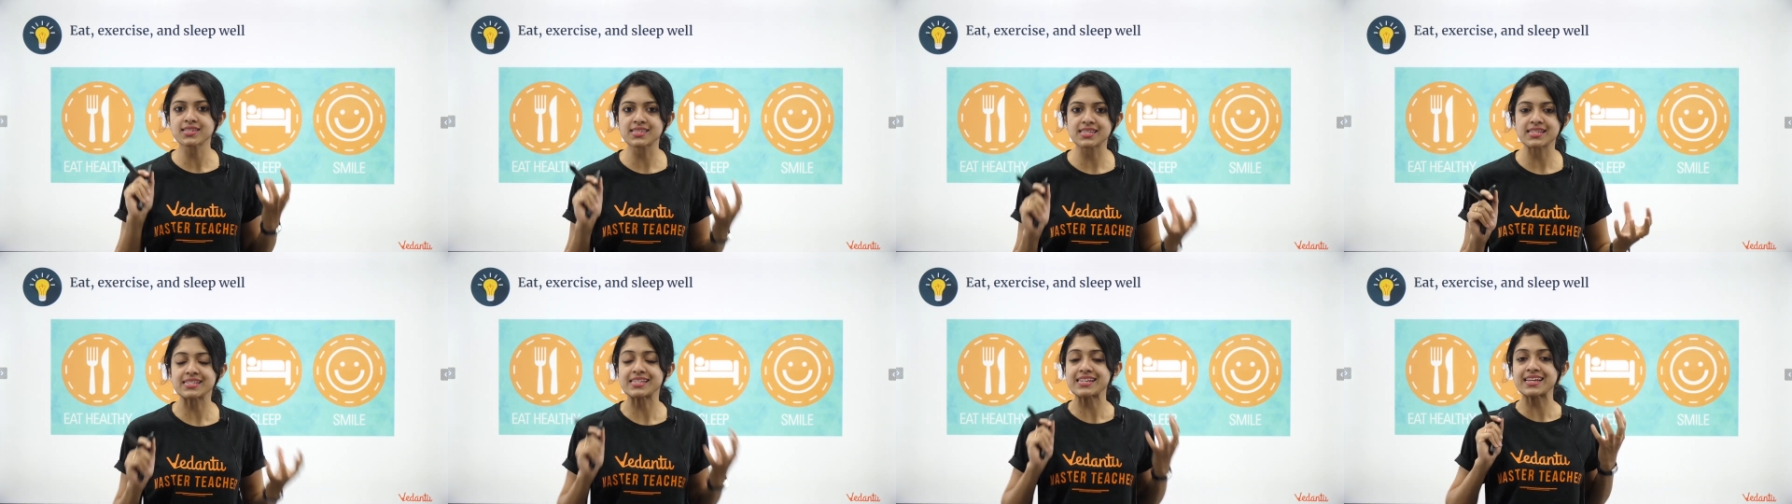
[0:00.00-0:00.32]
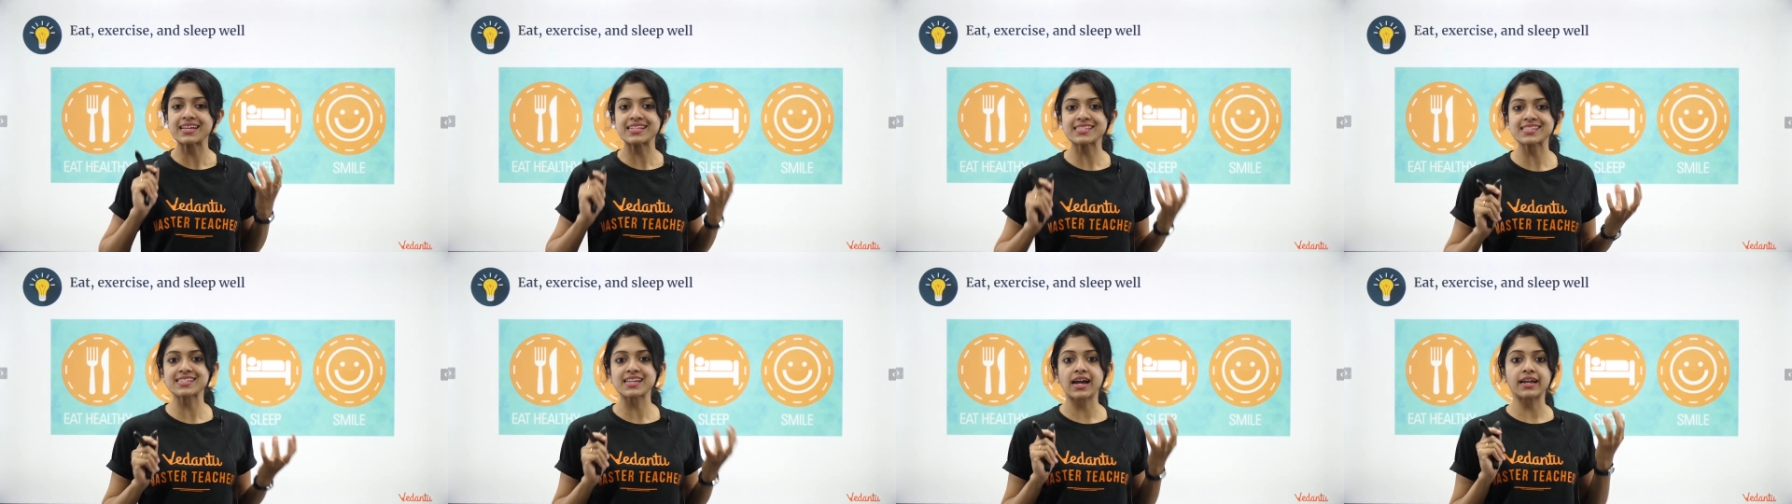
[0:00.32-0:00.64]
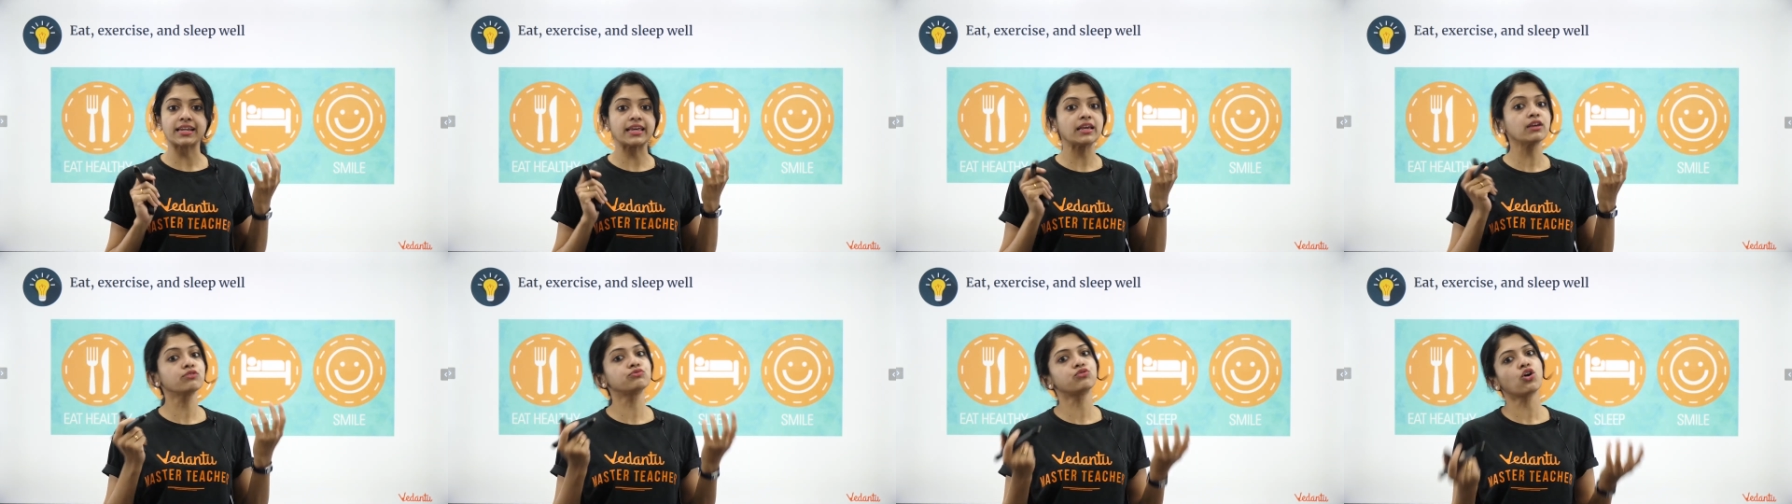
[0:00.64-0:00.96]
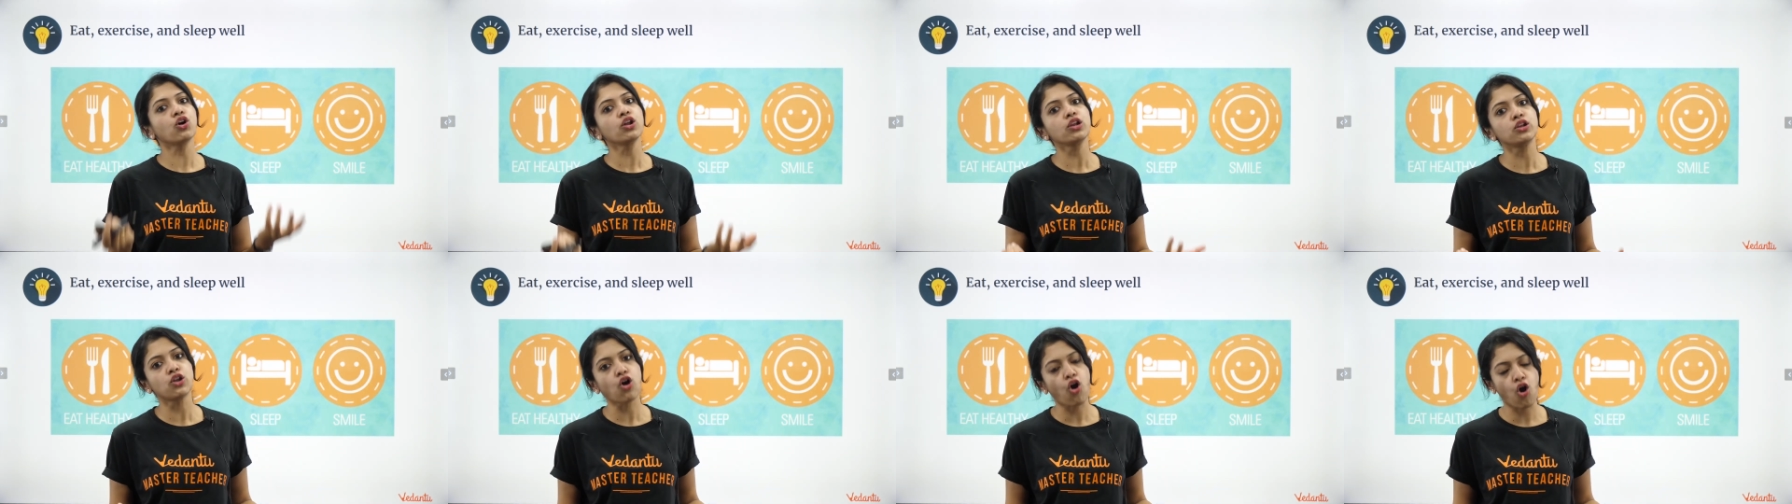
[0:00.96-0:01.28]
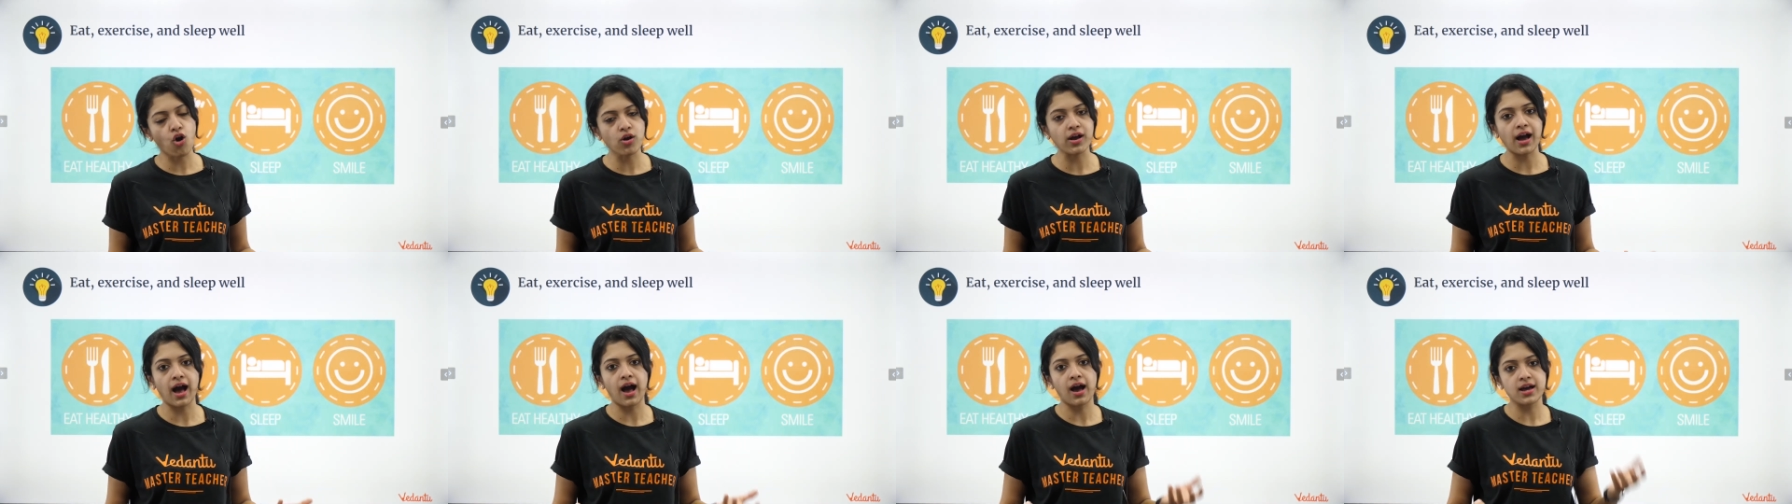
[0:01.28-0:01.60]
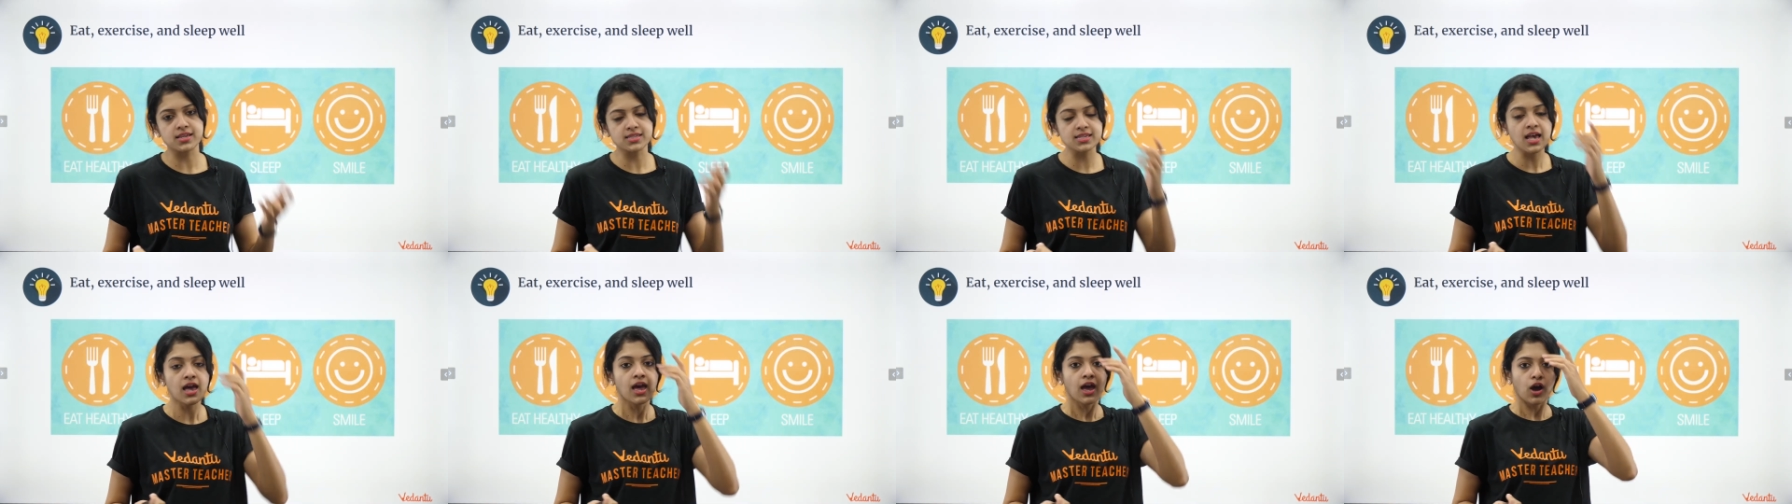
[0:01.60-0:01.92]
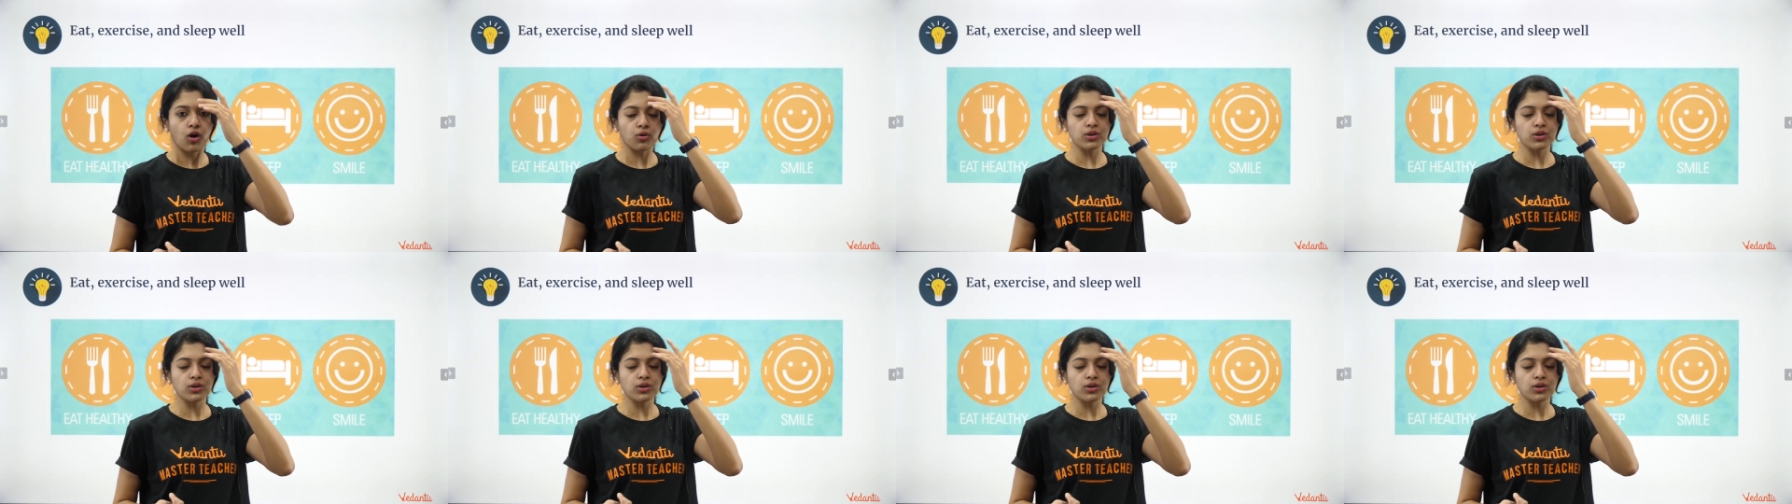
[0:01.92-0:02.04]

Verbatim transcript: sitting and studying for long hours.